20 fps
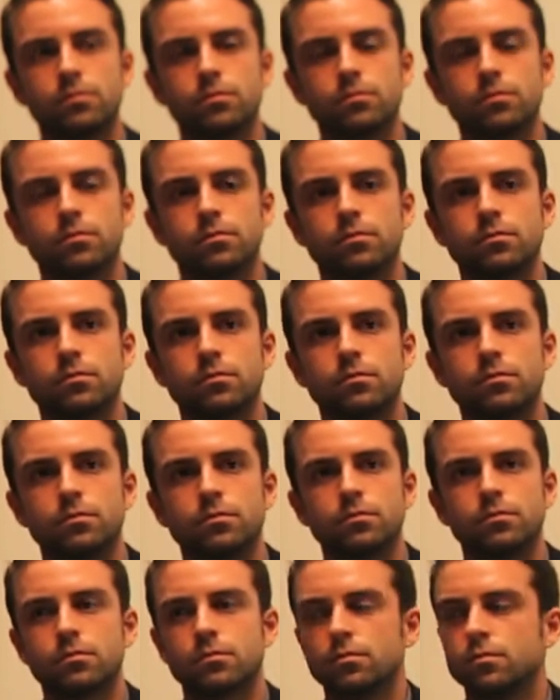
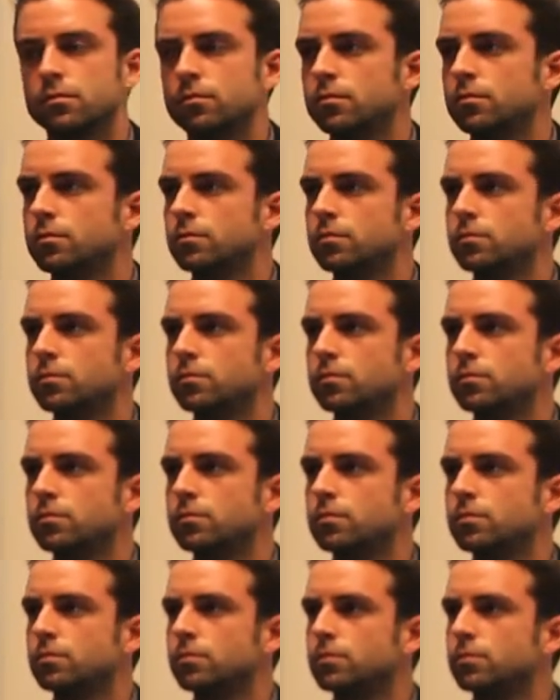
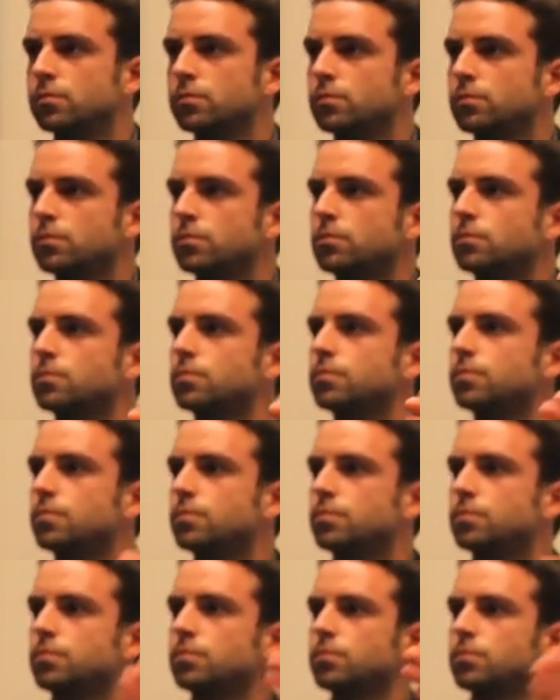
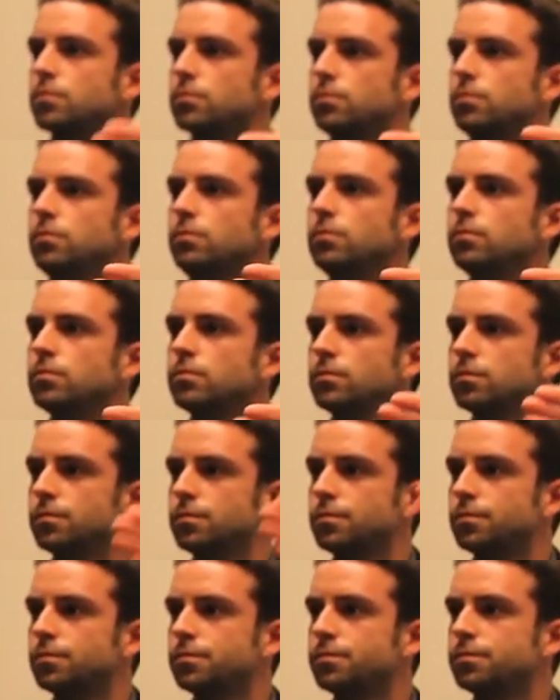
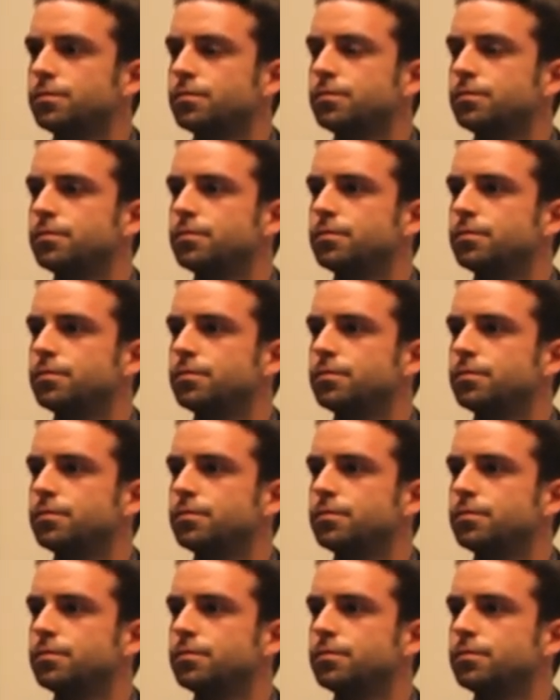[no speech]